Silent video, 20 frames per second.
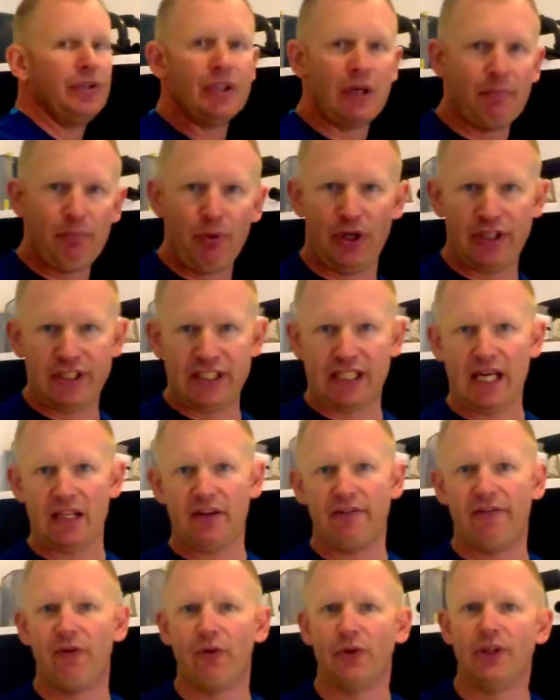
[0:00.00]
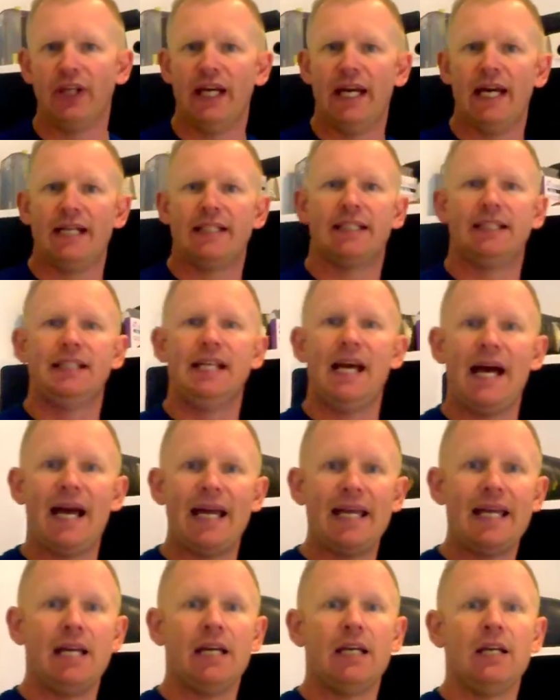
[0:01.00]
that I've put together for you here
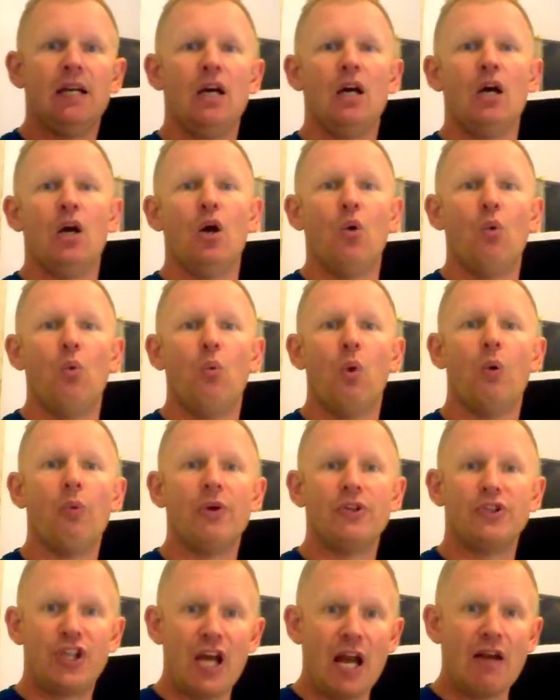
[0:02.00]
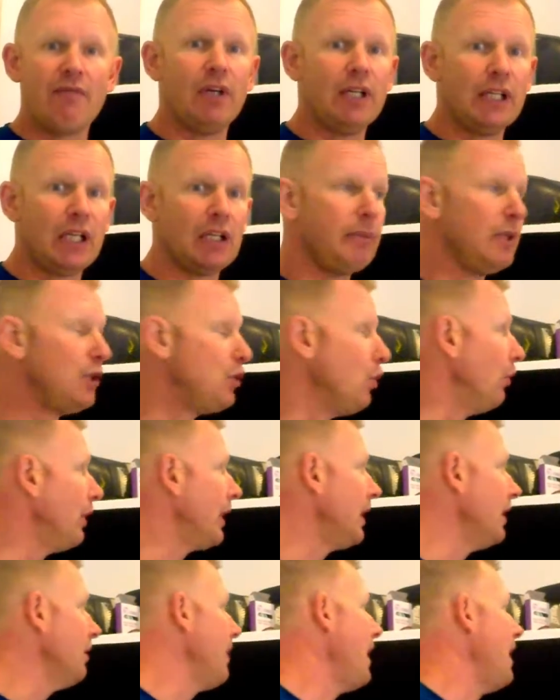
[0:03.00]
today, what we're generally going to be
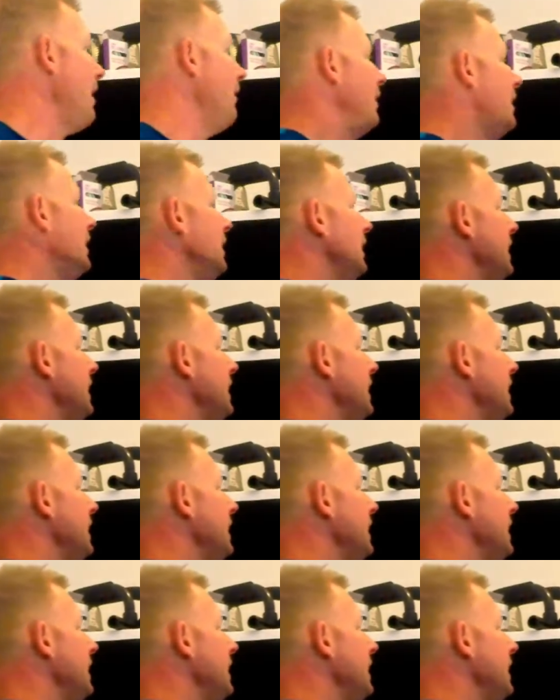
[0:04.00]
talking about